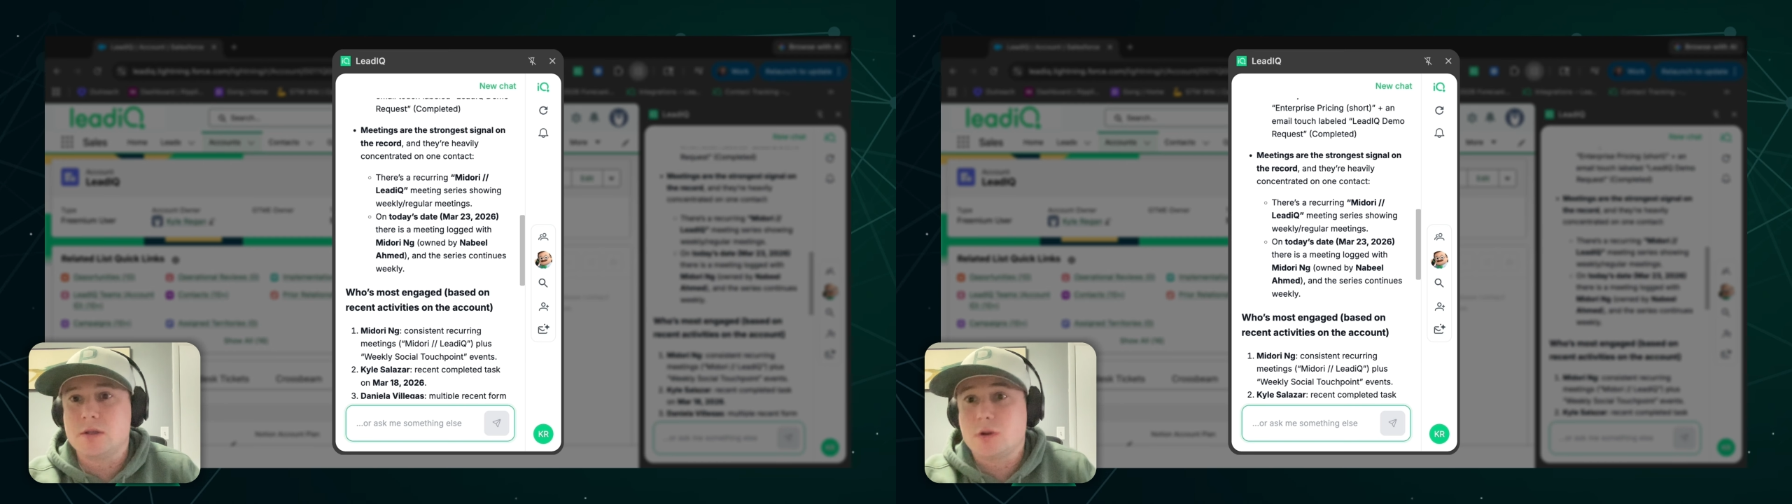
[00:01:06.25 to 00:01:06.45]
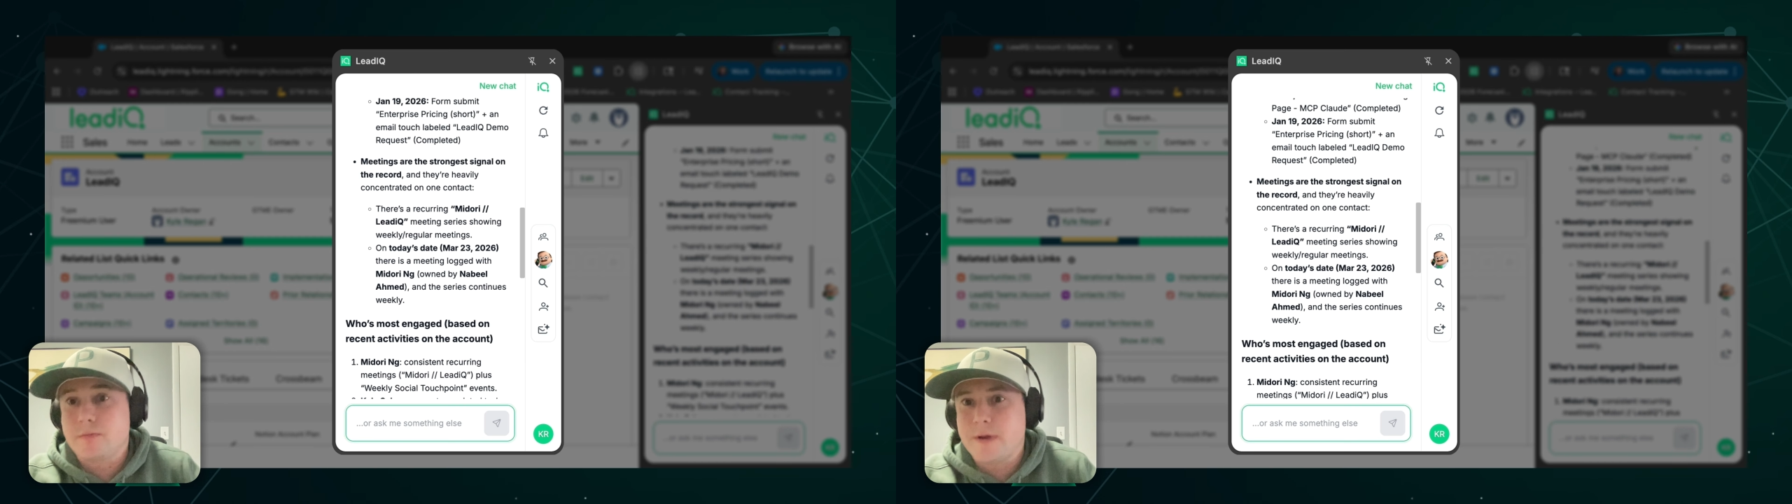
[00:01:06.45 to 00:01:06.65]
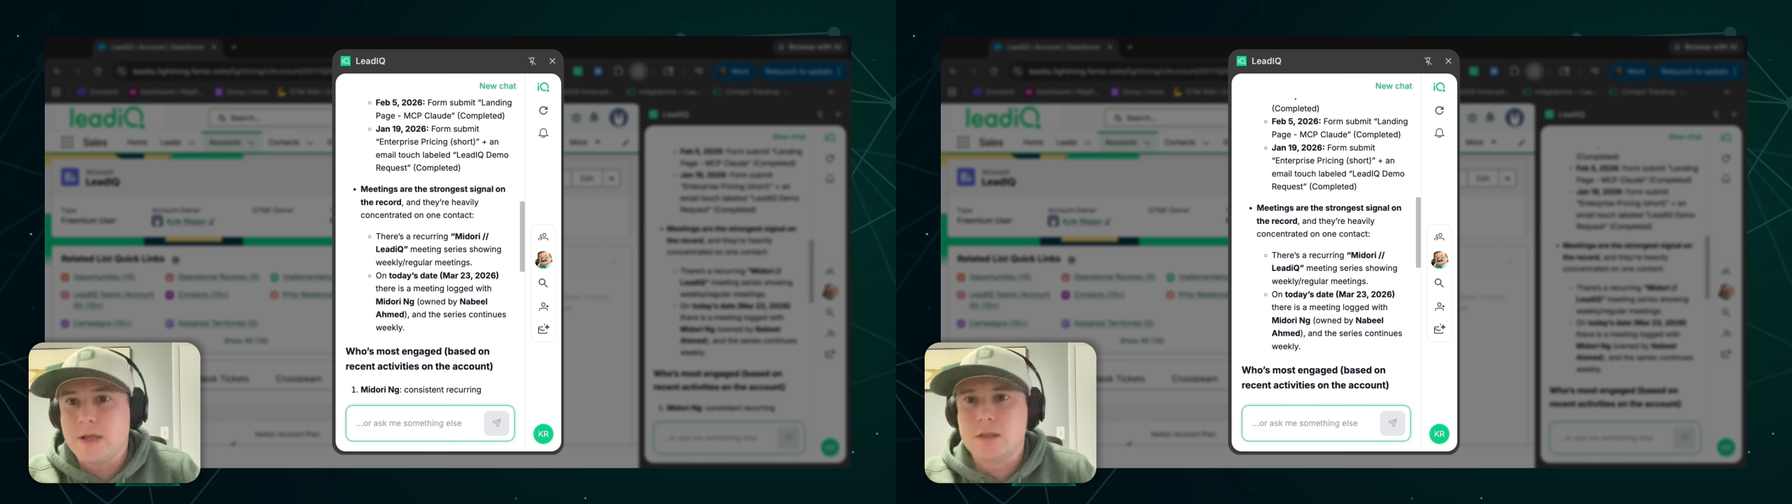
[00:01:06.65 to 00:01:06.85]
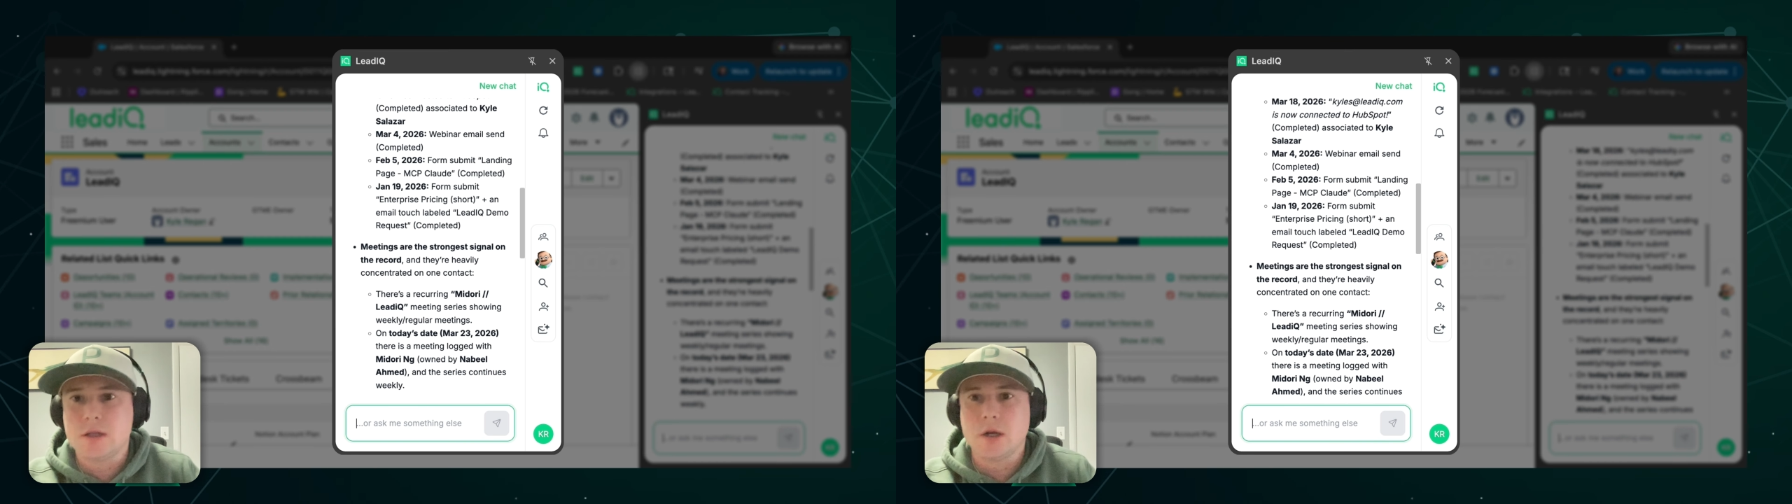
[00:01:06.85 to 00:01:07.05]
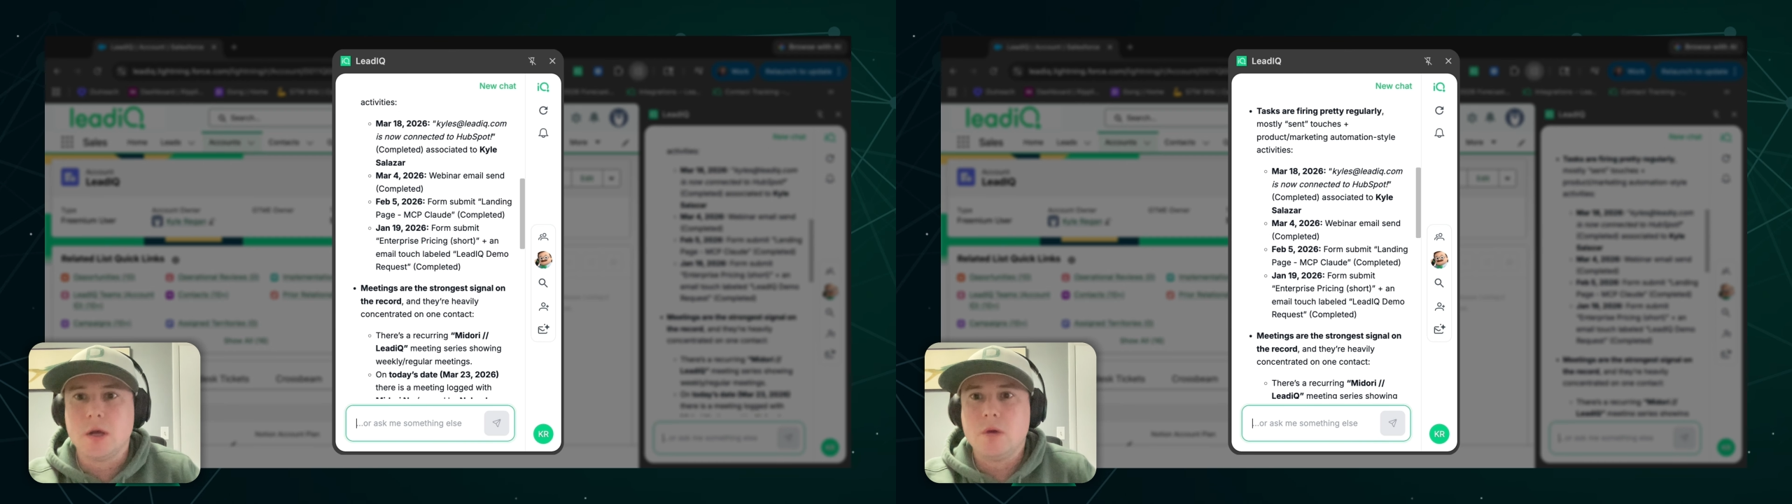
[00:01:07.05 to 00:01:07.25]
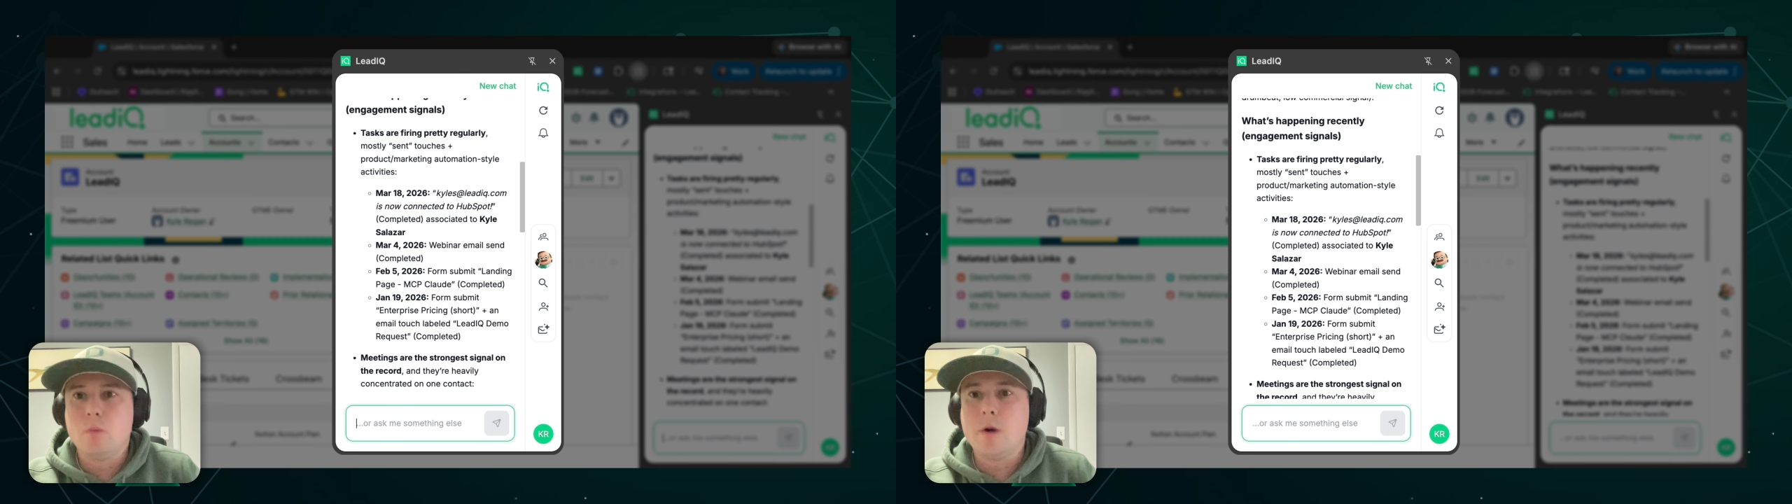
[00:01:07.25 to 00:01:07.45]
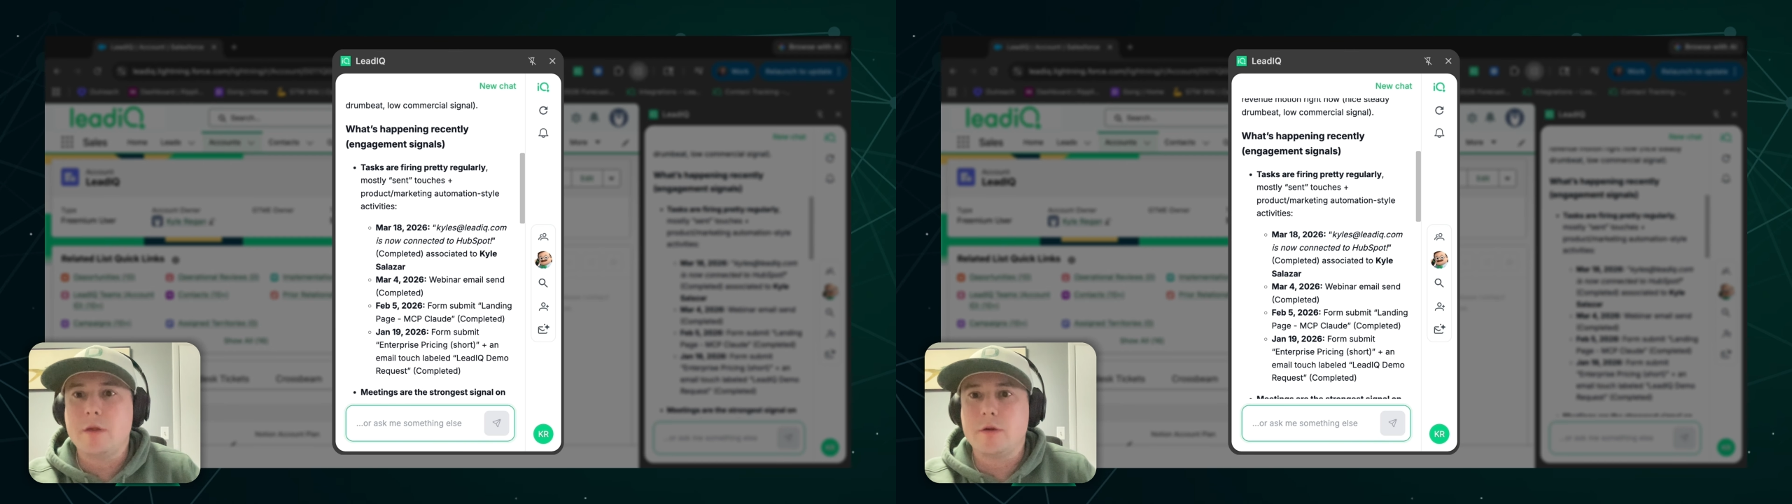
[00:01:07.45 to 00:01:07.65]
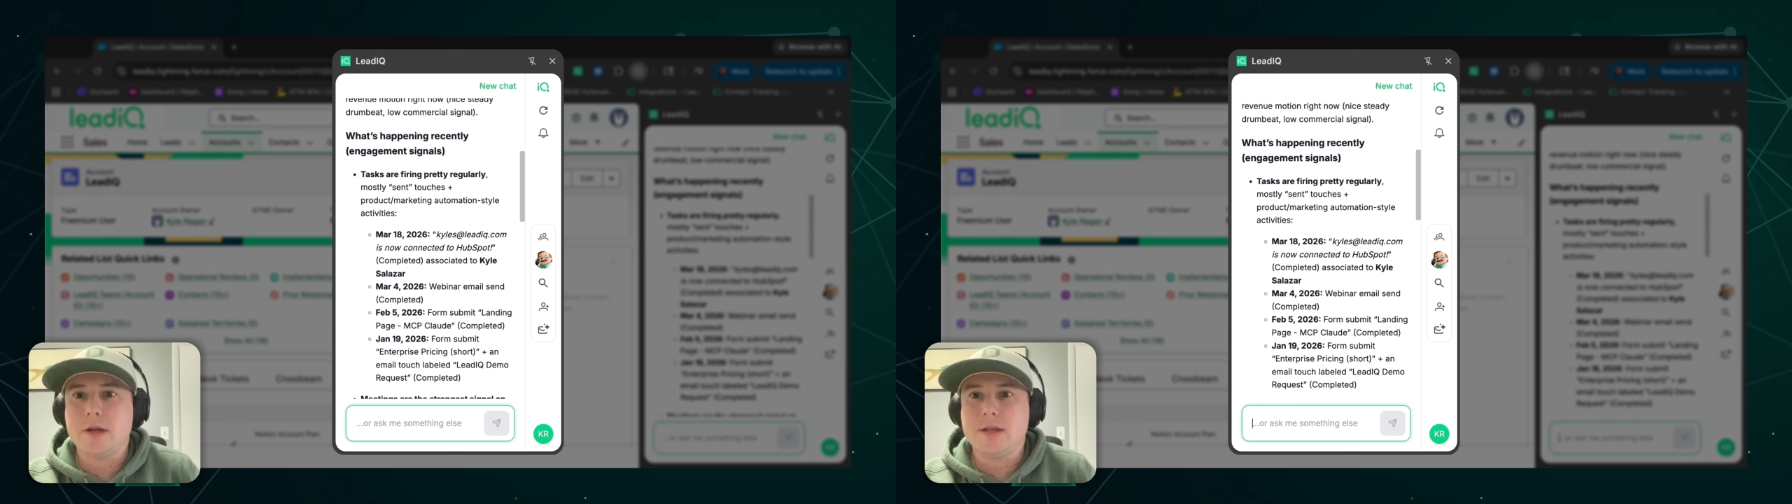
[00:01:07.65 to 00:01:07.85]
surfaced,
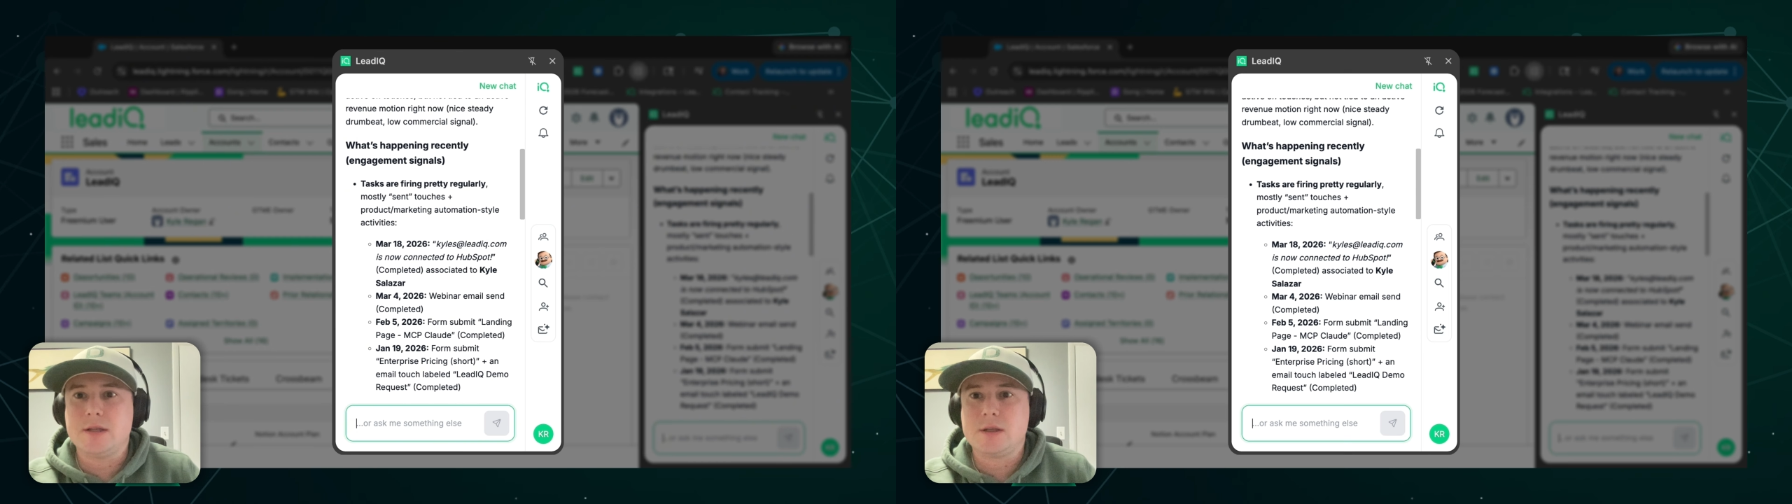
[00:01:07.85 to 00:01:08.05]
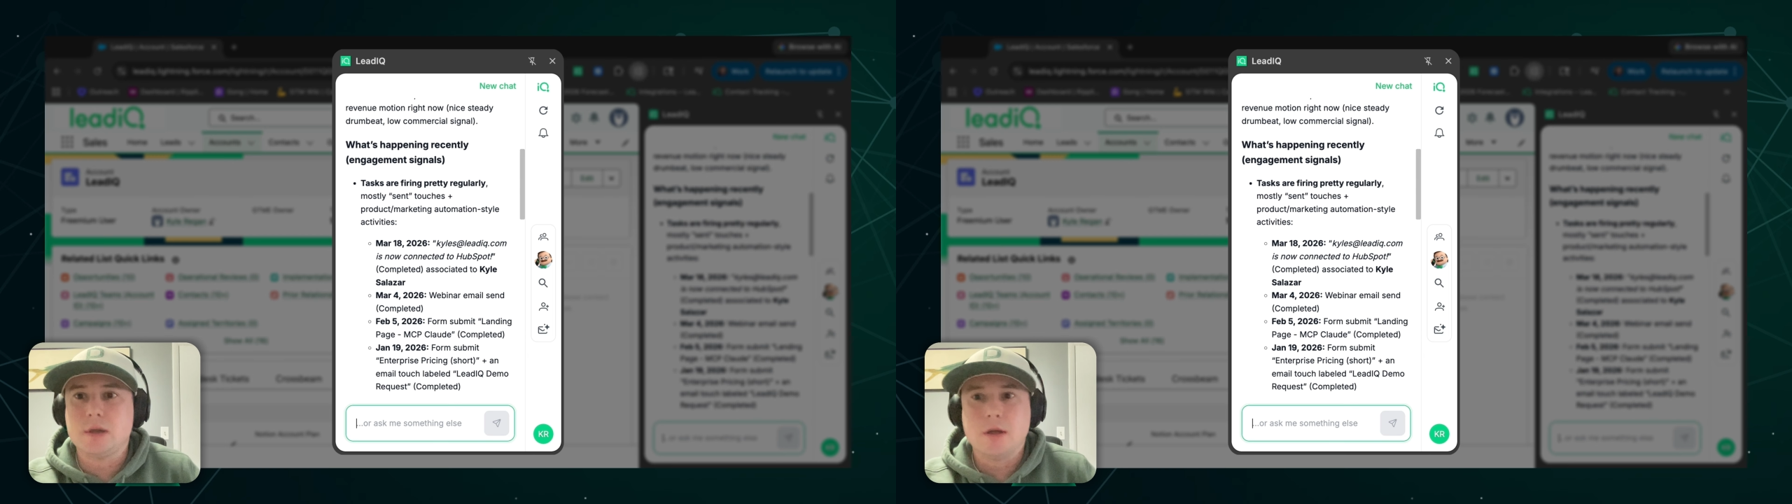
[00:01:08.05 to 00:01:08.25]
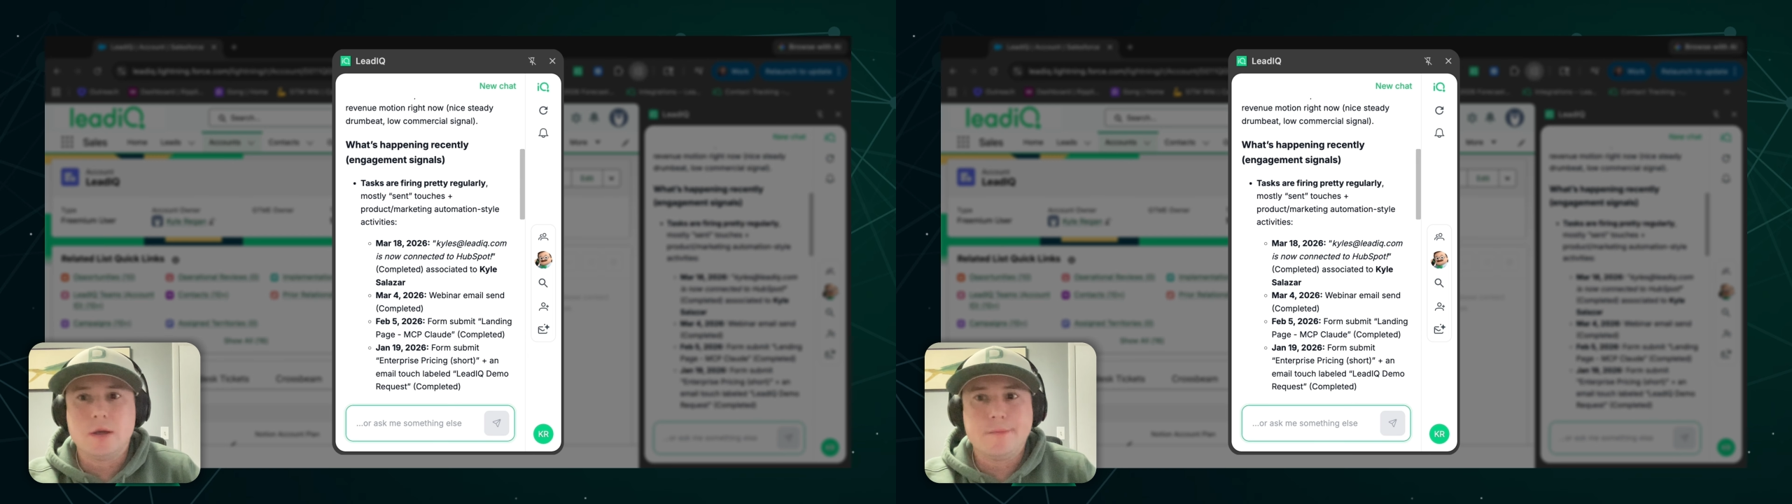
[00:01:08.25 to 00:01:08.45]
whether it's